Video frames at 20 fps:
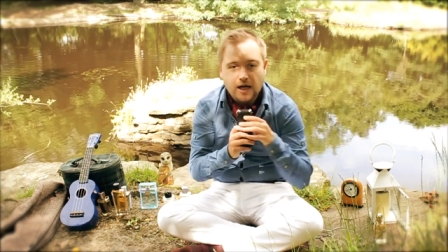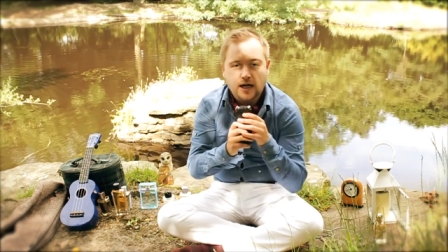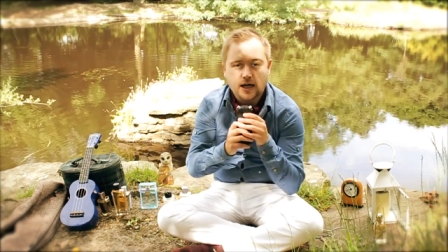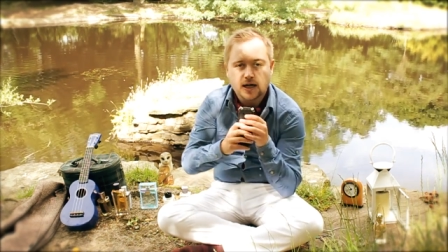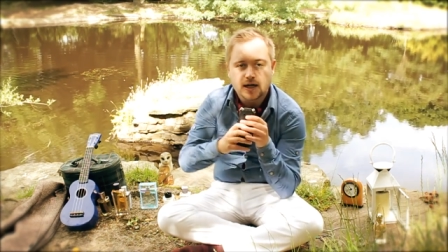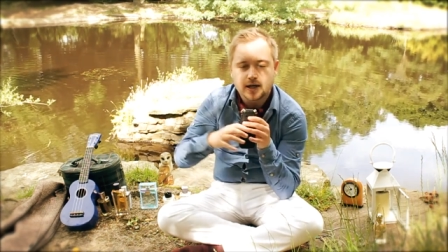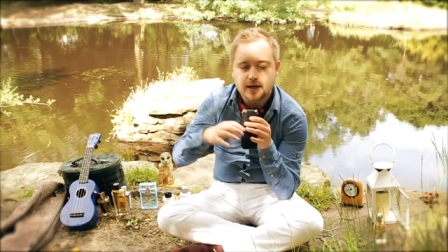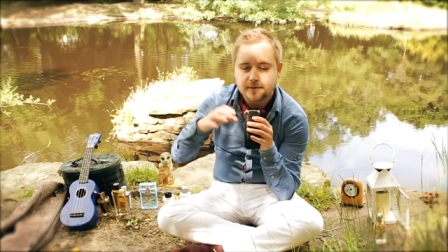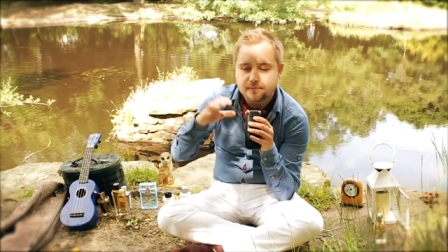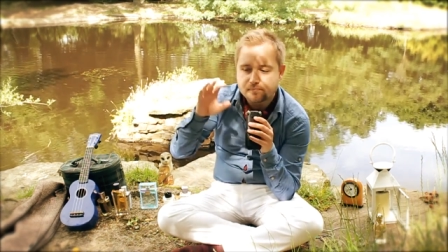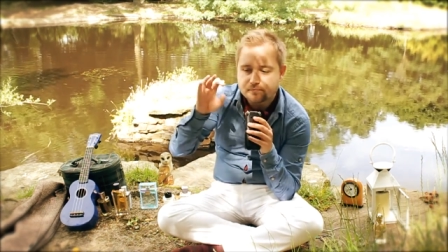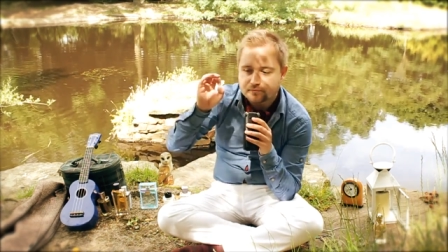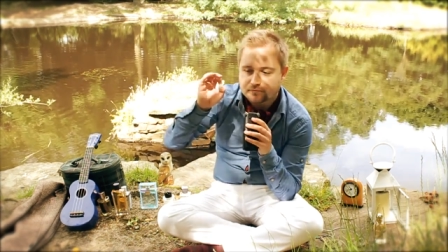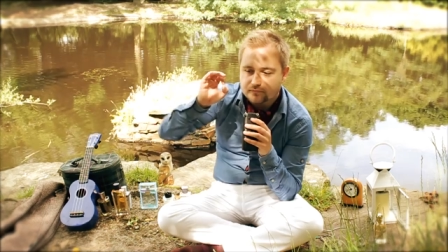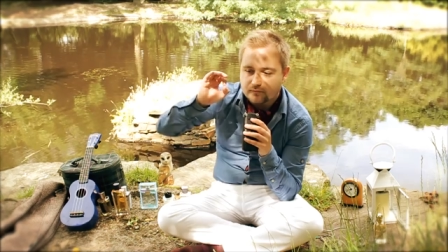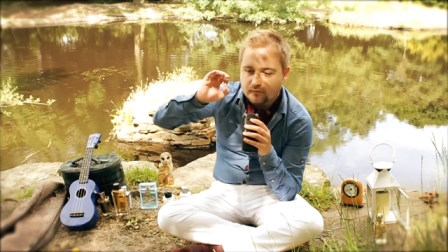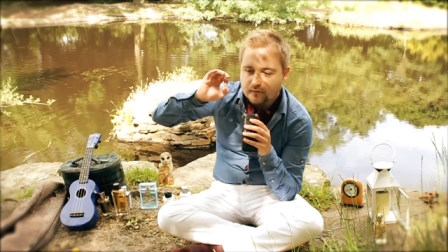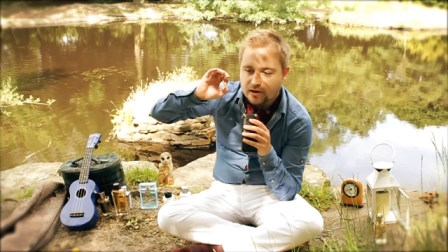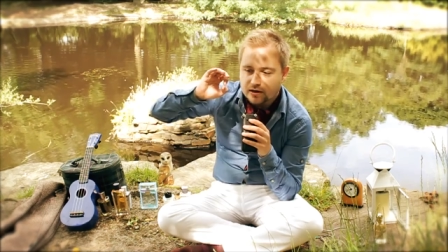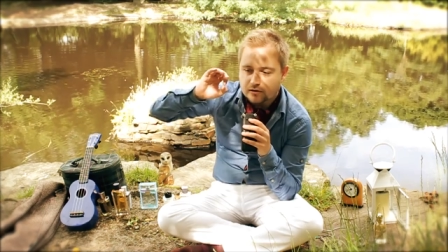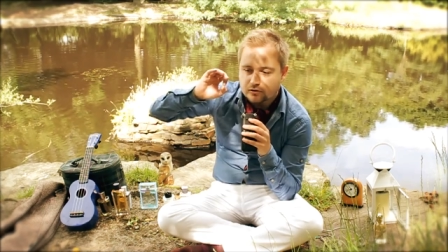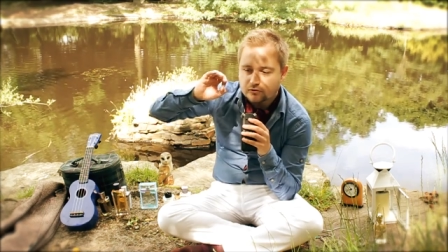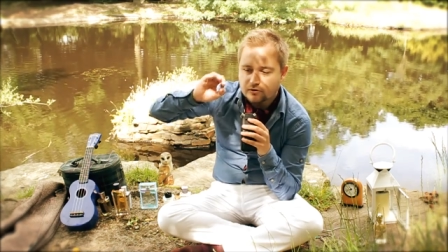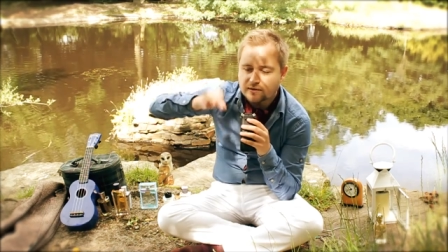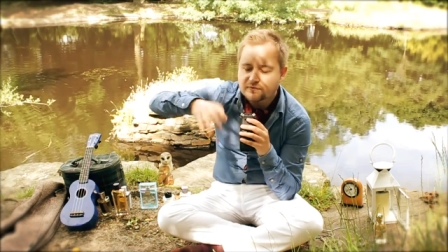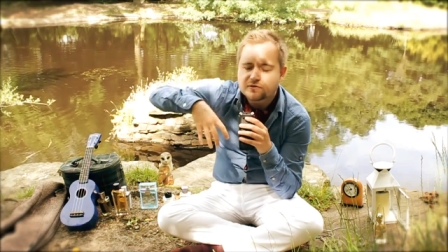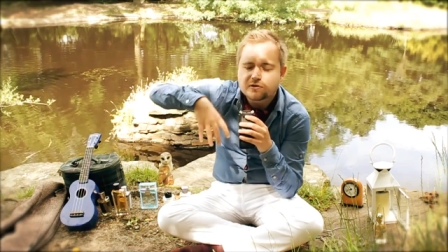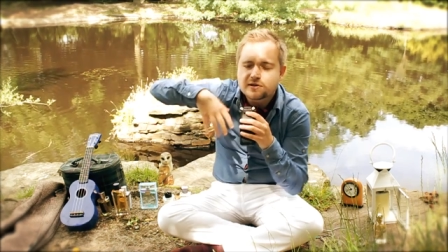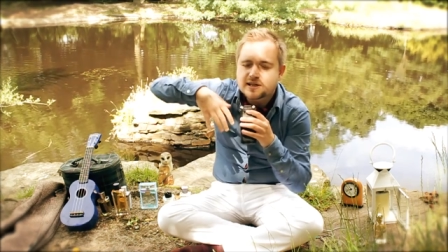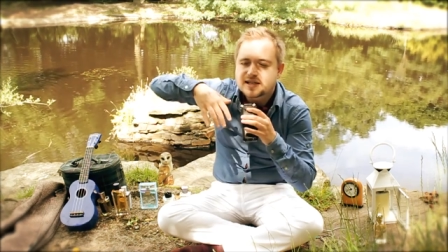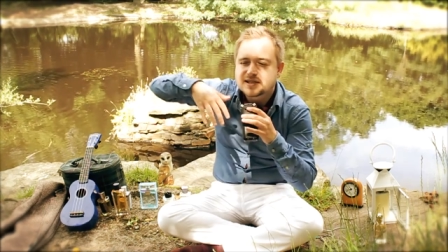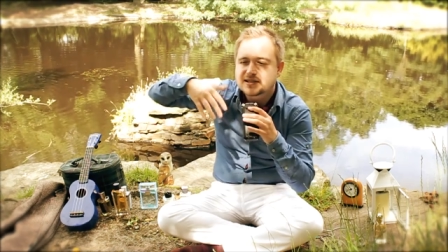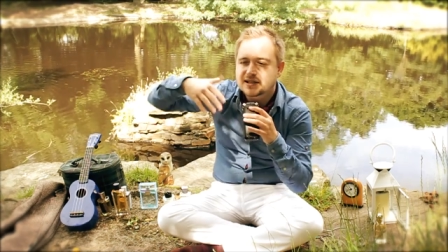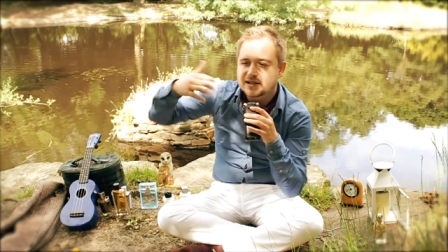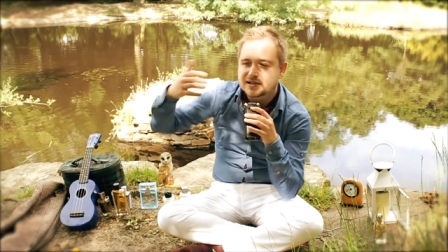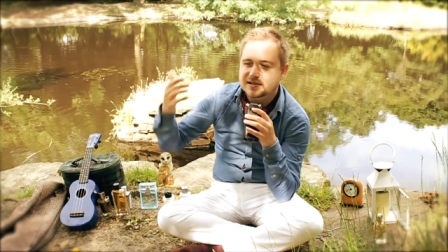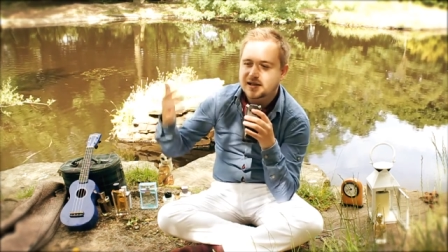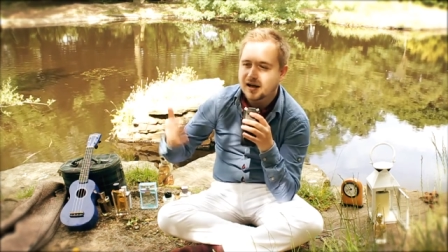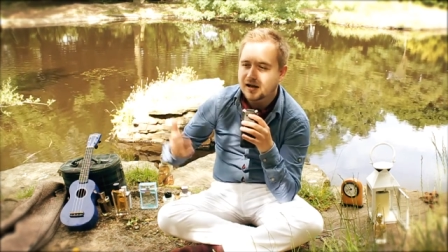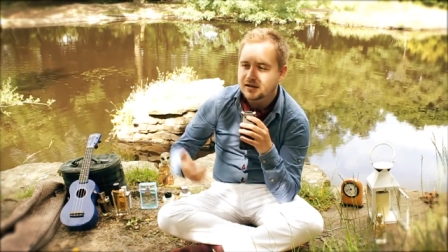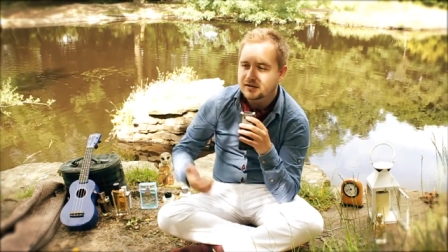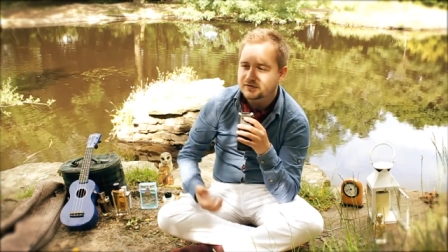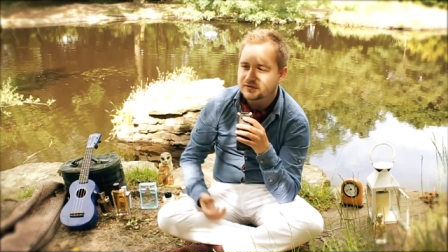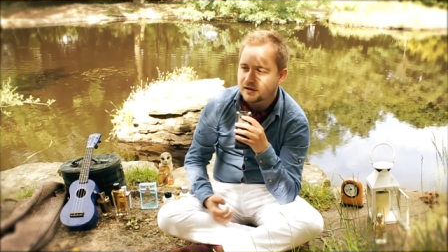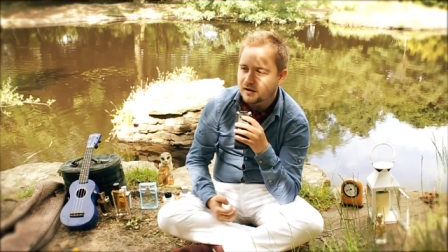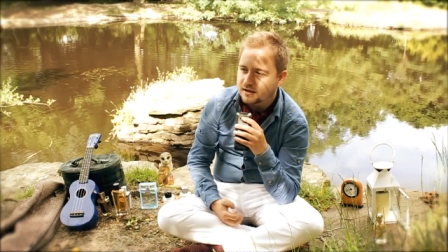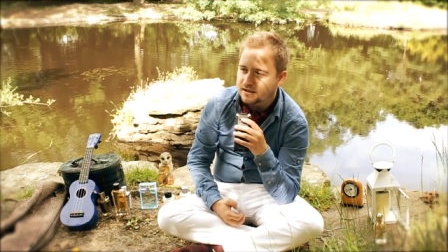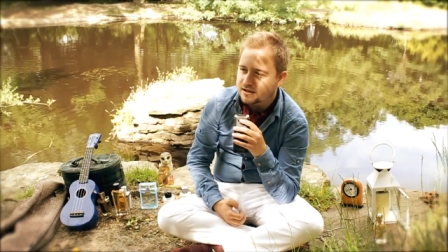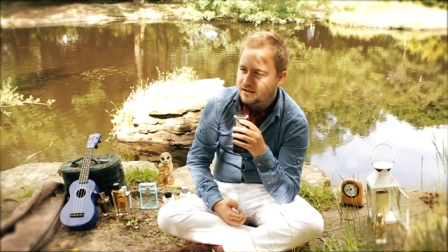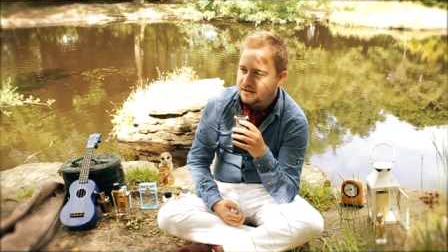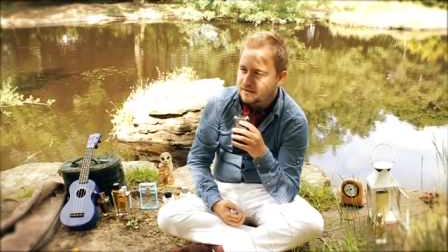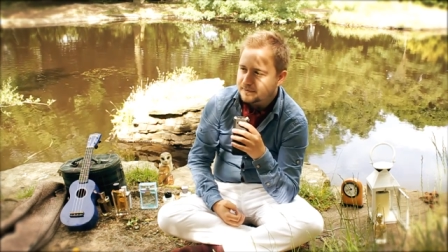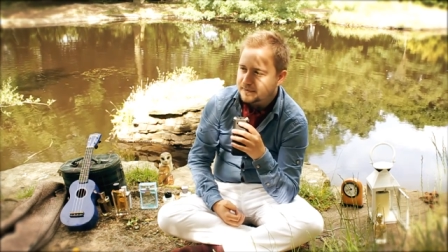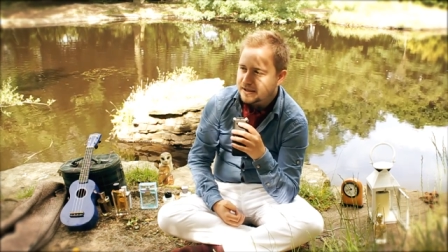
Um, grapefruit is is kind of like